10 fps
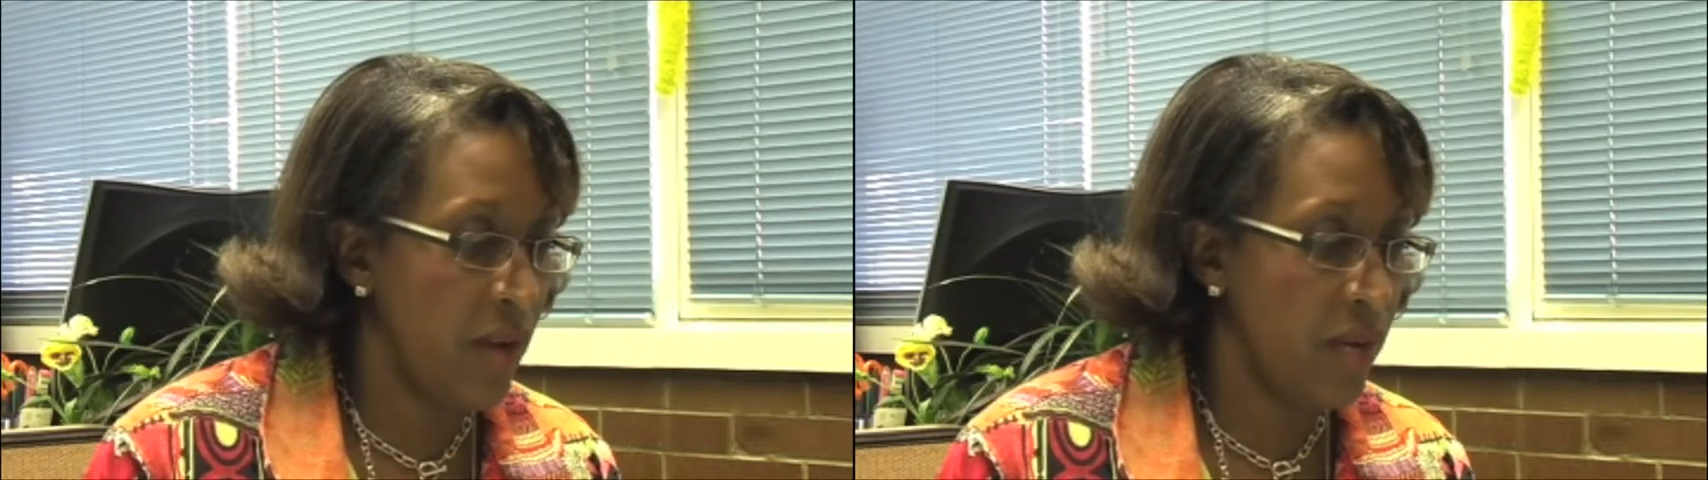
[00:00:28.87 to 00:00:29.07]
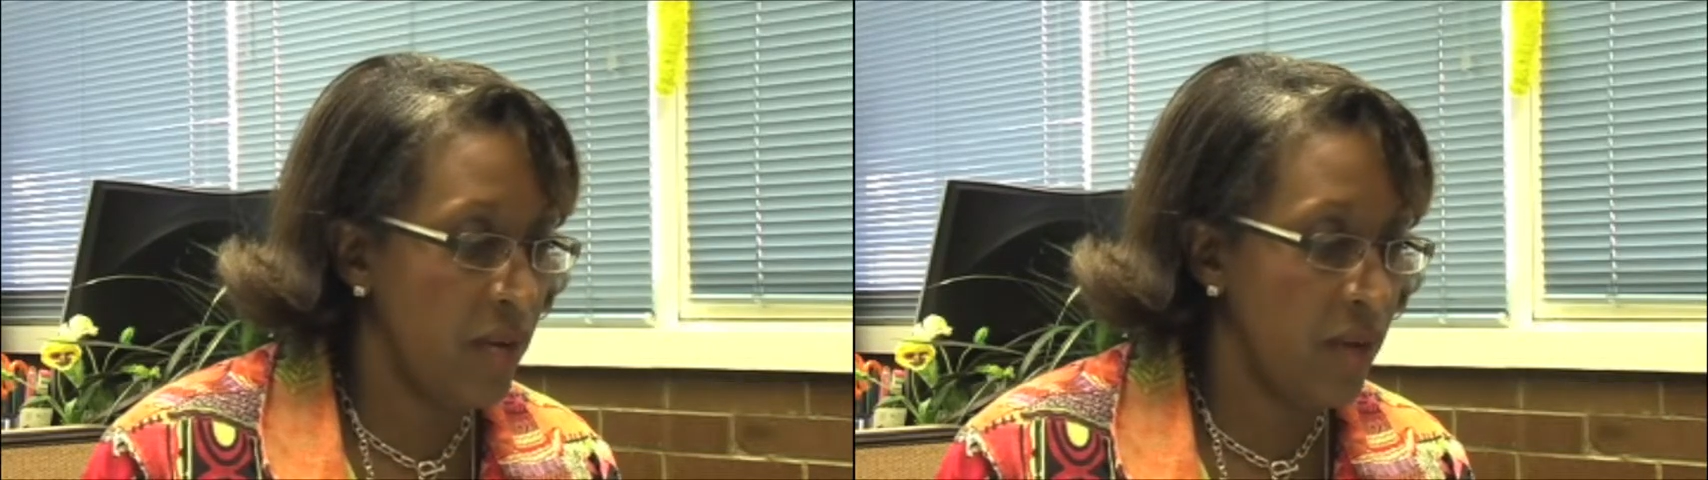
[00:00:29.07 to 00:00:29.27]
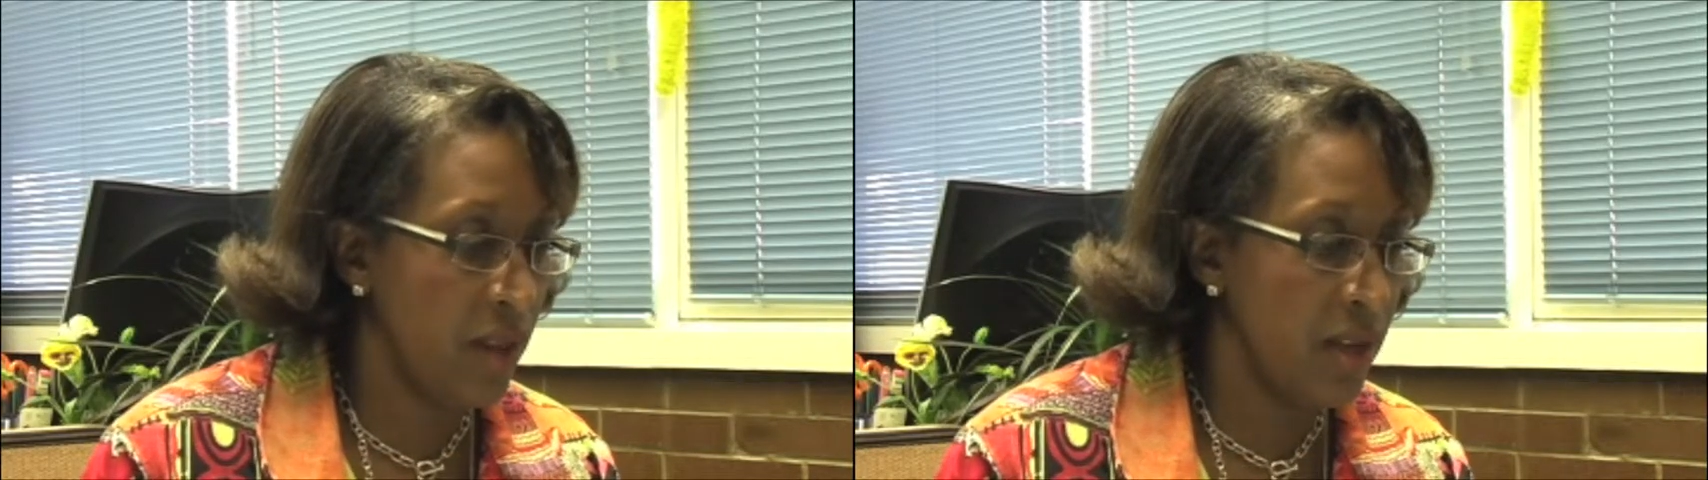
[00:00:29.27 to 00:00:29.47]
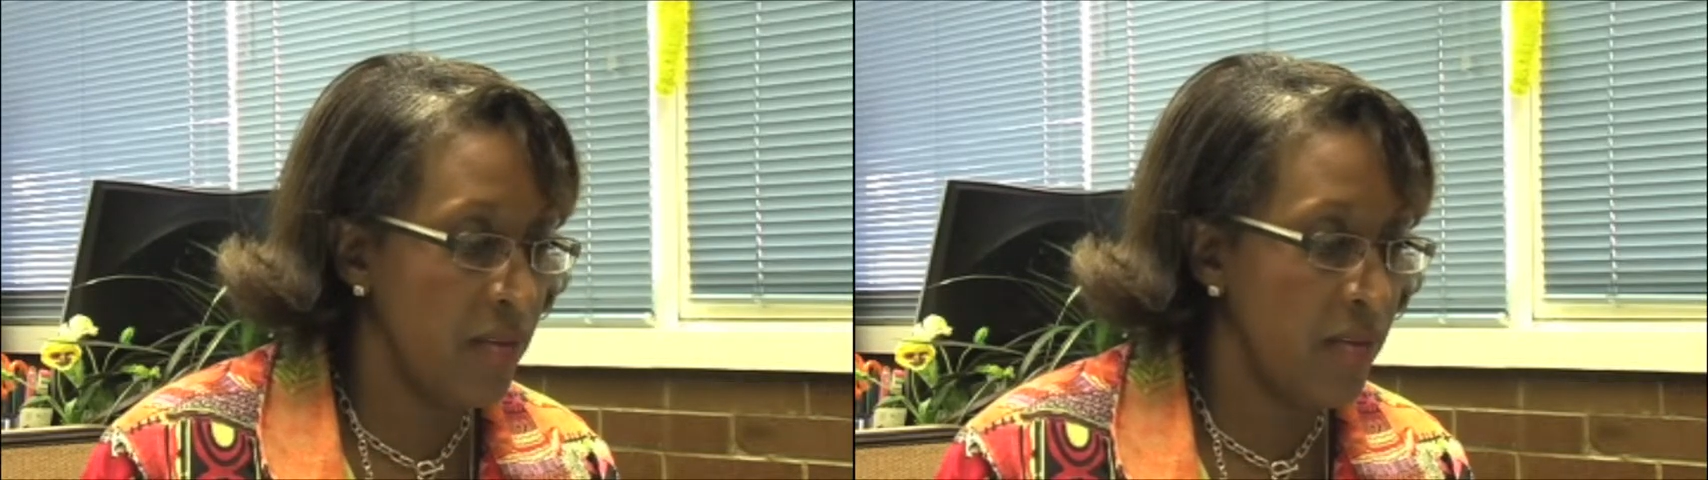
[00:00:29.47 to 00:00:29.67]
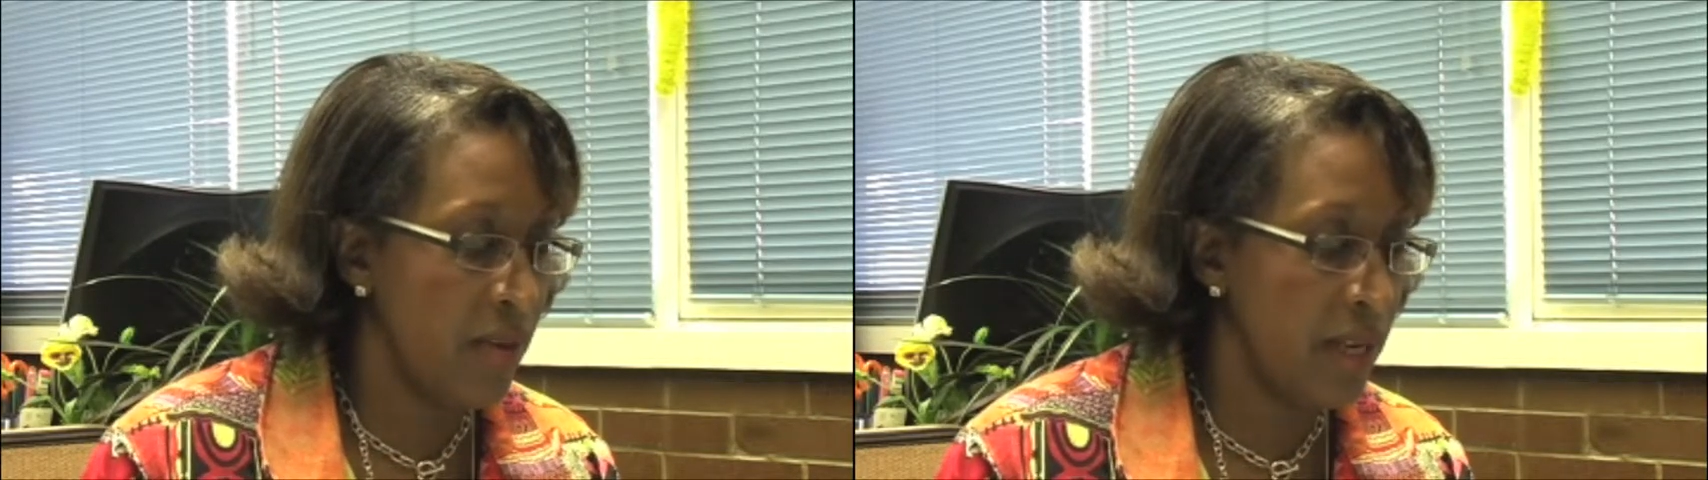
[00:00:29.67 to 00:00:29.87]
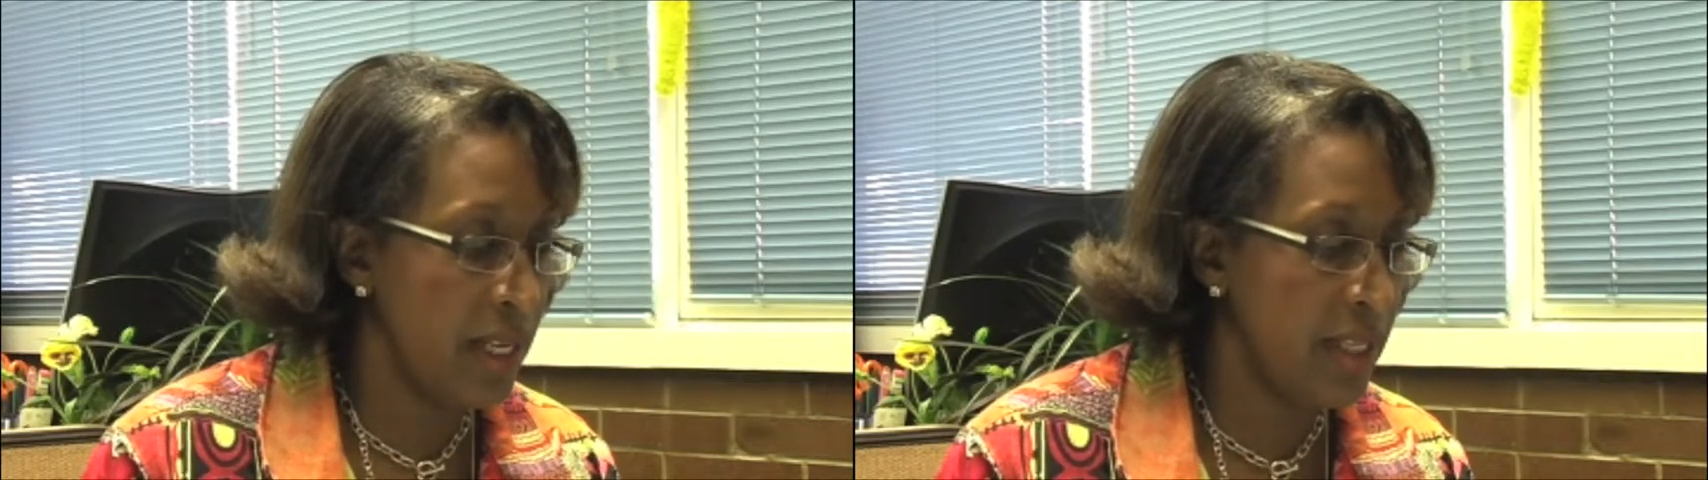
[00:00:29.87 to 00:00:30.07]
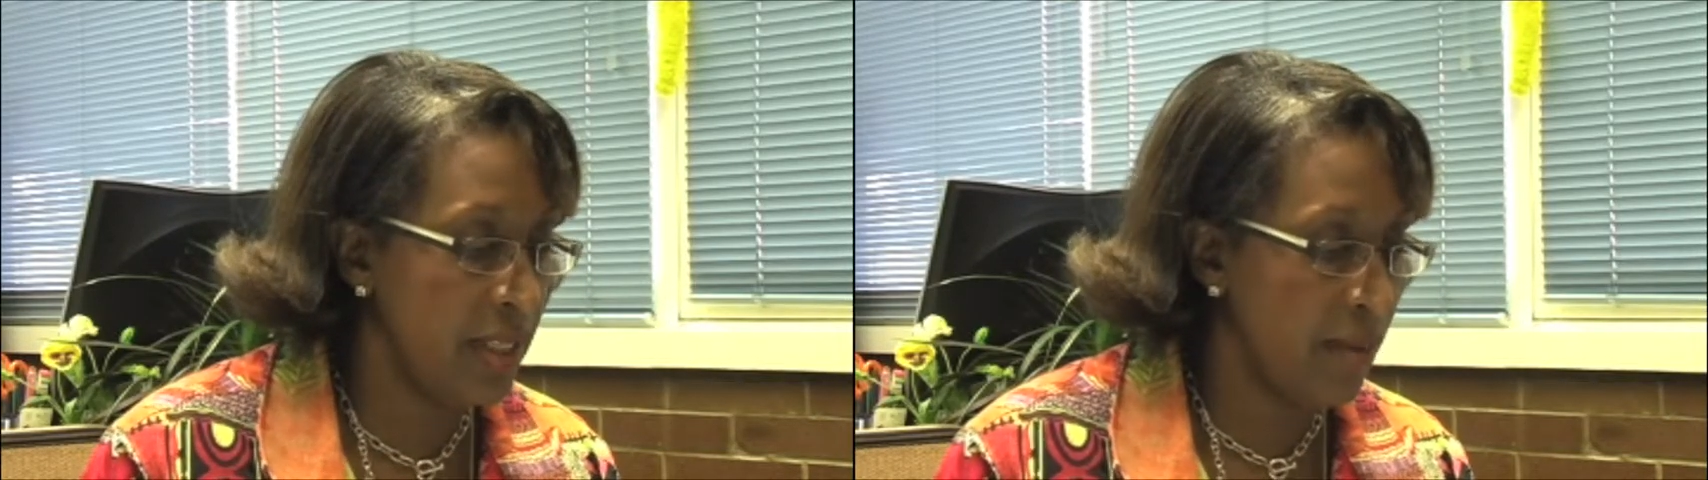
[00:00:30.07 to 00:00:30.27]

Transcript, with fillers: we're really pleased